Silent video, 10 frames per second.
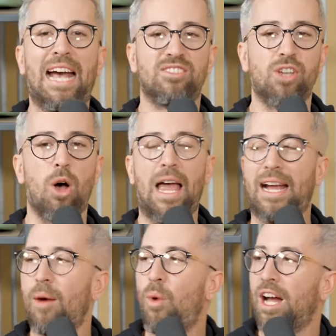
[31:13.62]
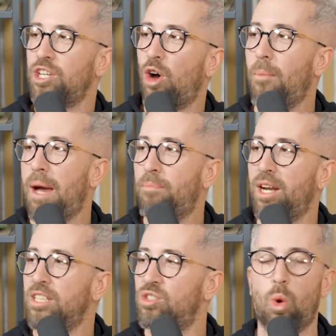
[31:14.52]
And so, like, I'm watching all my
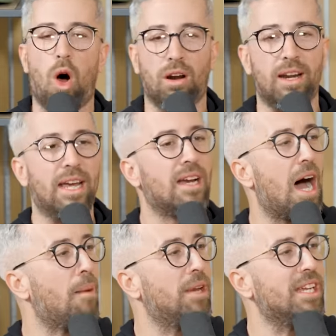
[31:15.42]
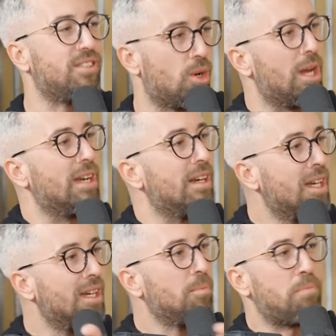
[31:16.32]
buddies who aren't in comedy doing
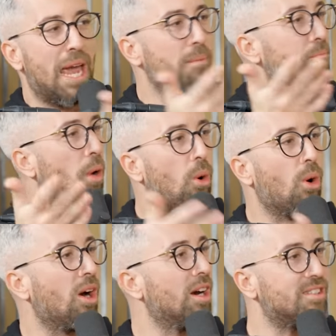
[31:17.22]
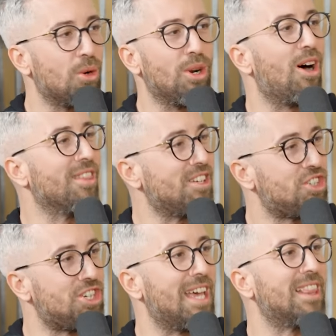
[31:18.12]
painting poor, doing all this
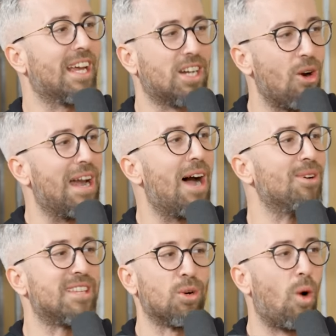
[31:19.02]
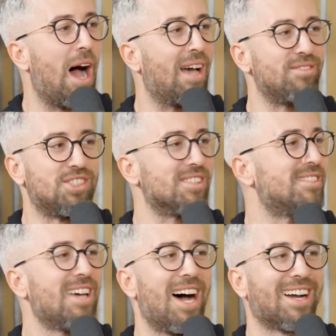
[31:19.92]
shit, right. like going out with their wives,
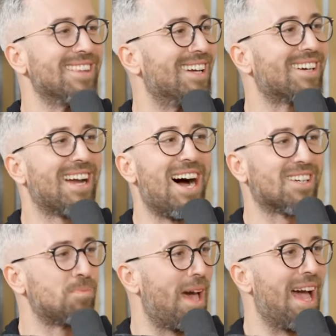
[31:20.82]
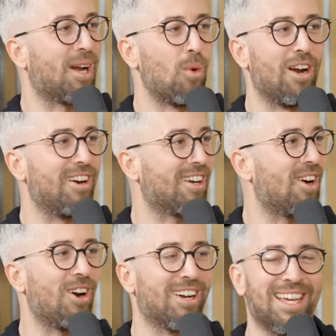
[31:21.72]
just tucking their cocks back, wearing a
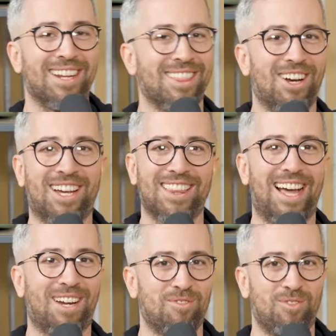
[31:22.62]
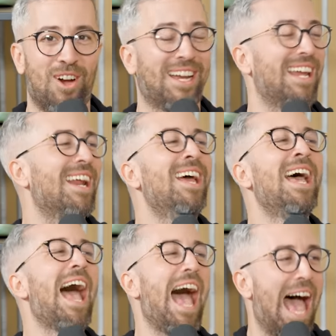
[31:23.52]
cardigan, and looking like fucking
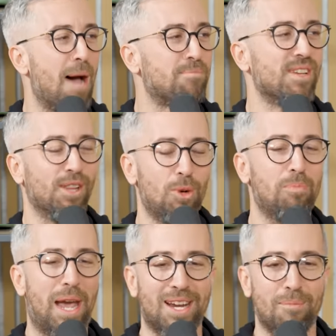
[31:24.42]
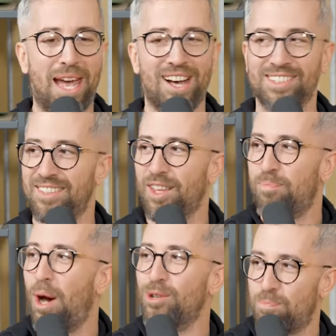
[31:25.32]
absolute beta males in the
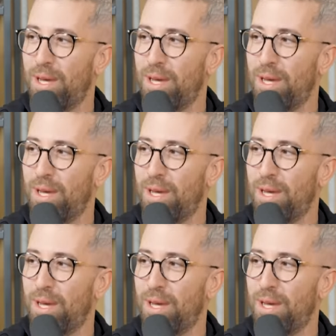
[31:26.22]
post